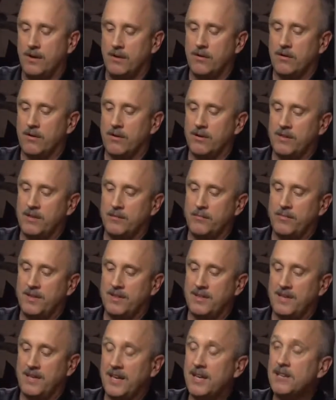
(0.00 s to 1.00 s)
or
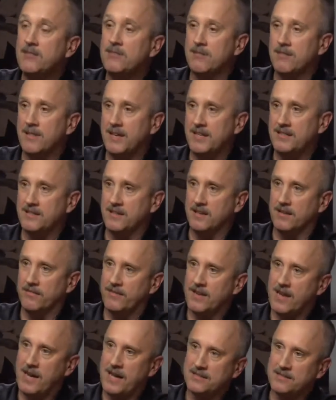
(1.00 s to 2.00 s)
the interlacing
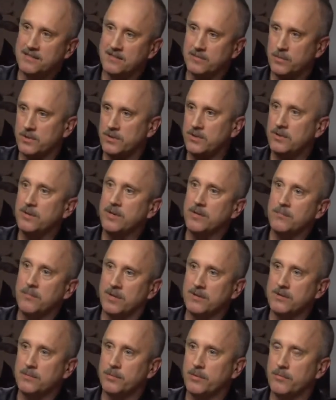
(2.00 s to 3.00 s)
of dots as we're doing
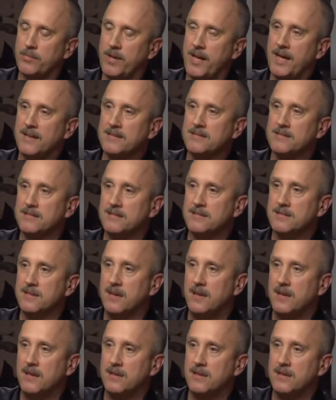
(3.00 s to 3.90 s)
multiple passes.